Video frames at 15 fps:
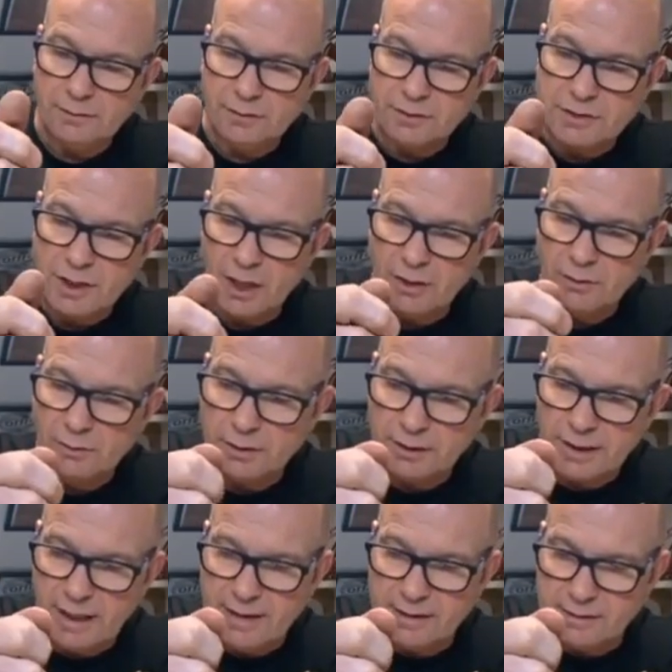tote
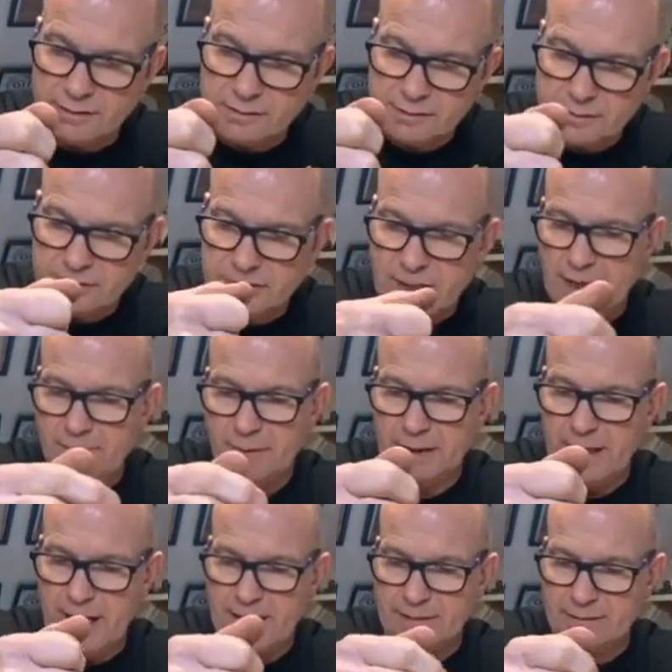again, same
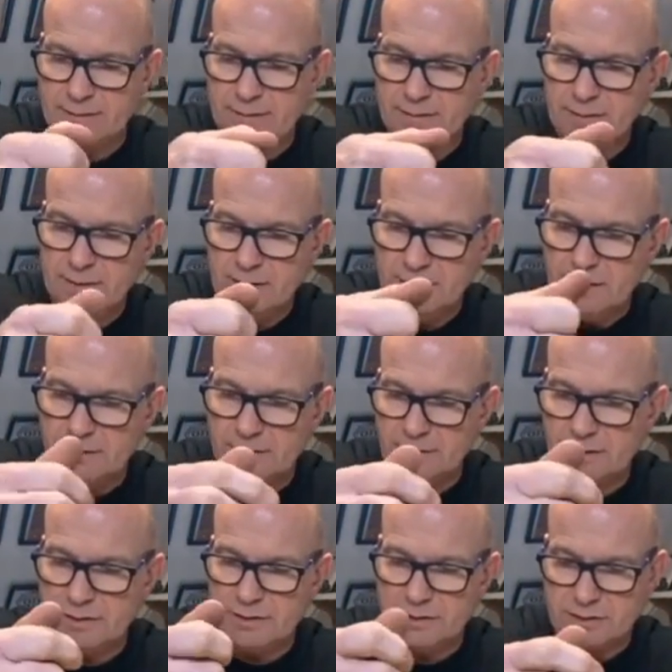again.
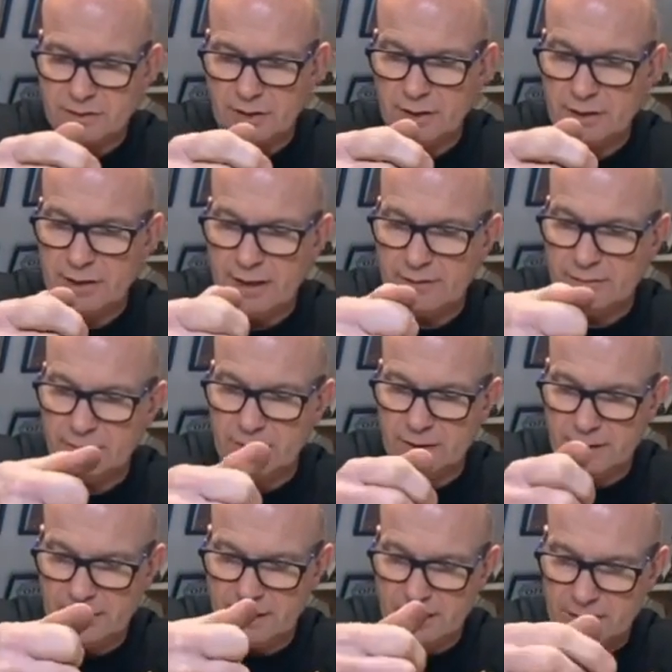This has turned out
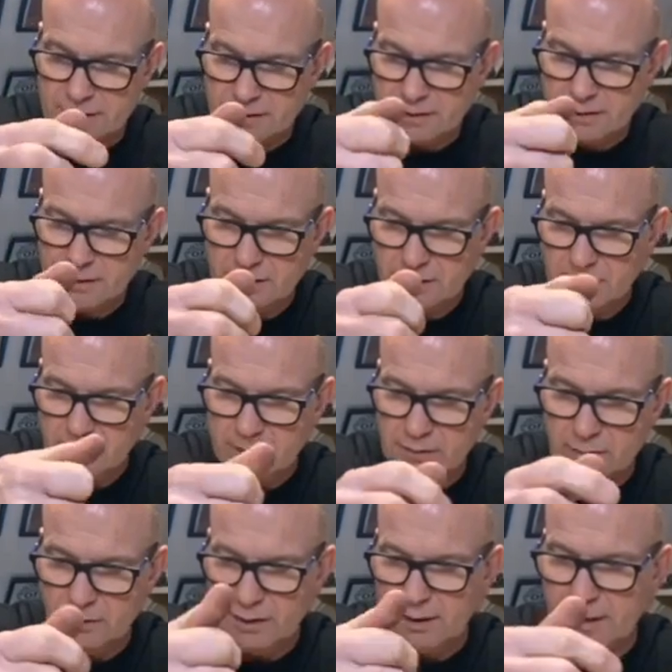really nice.
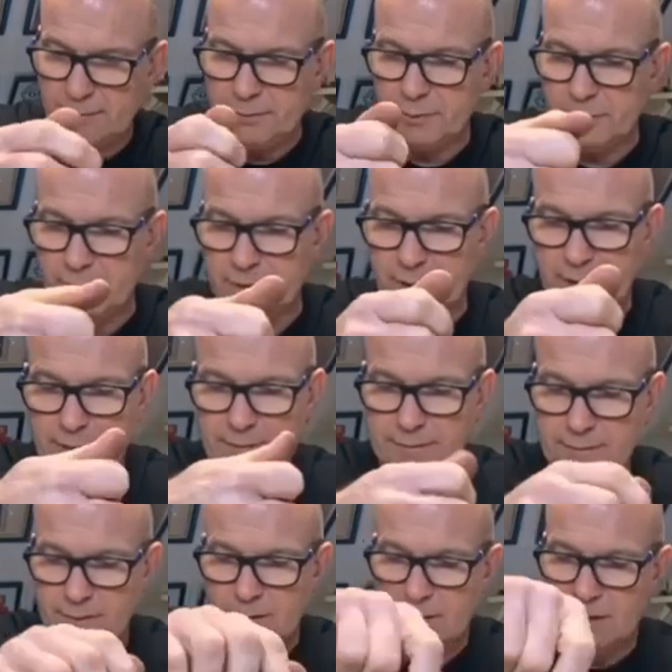Quite happy with that.
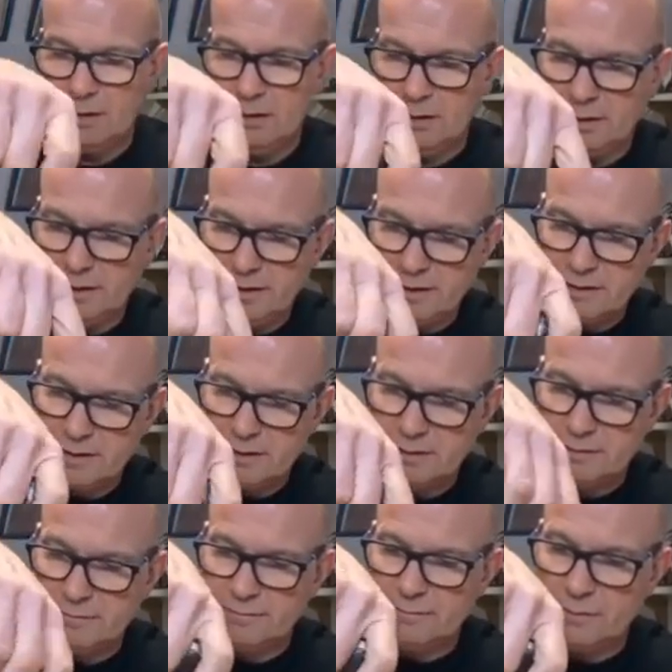All these,
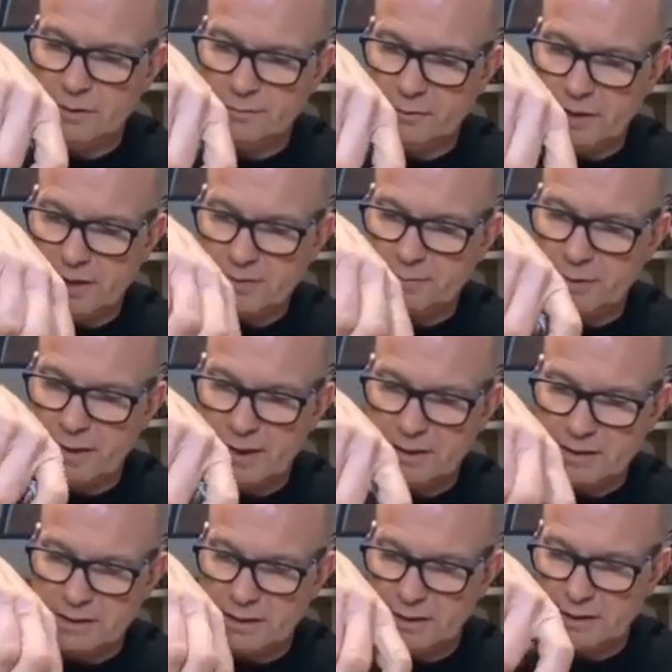the brass
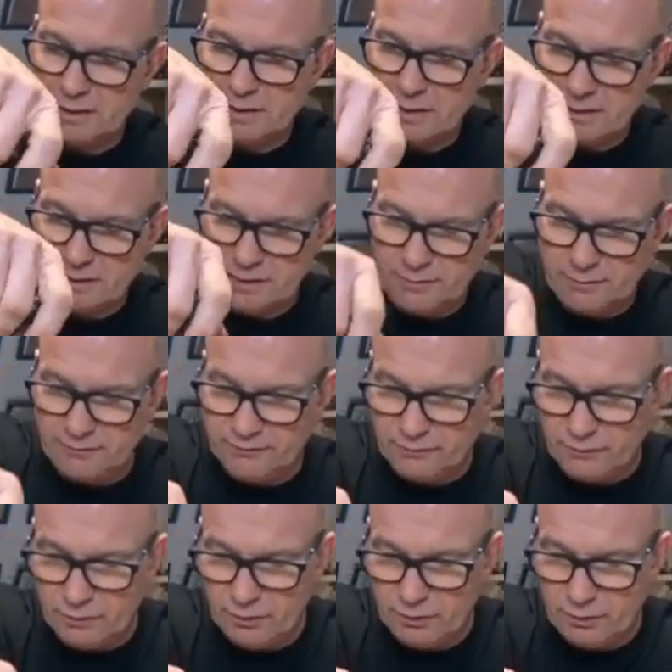parts, like I said to you
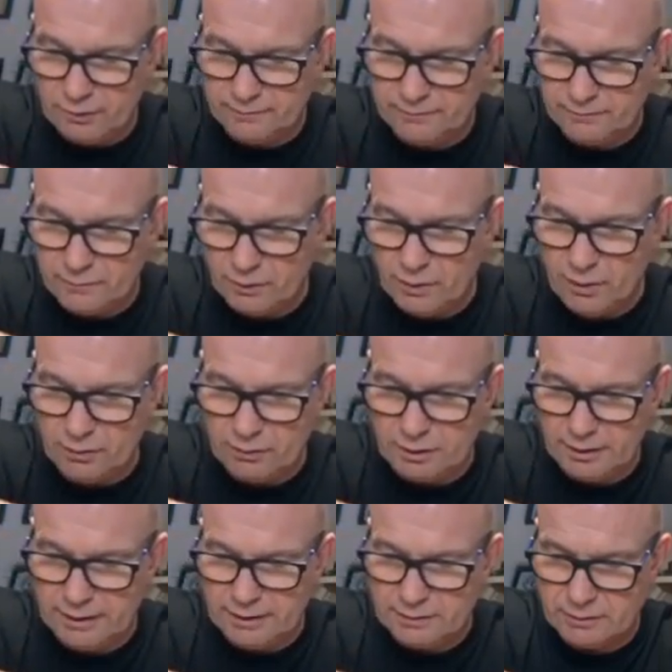before, all
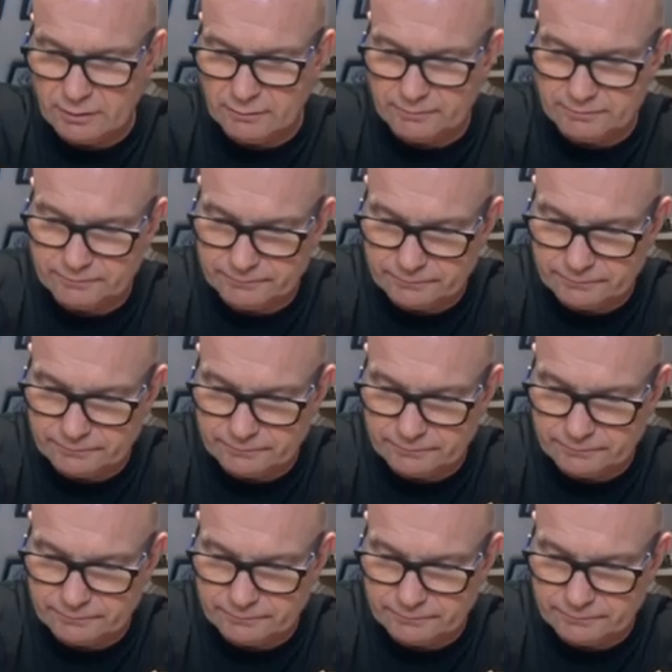cleaned up.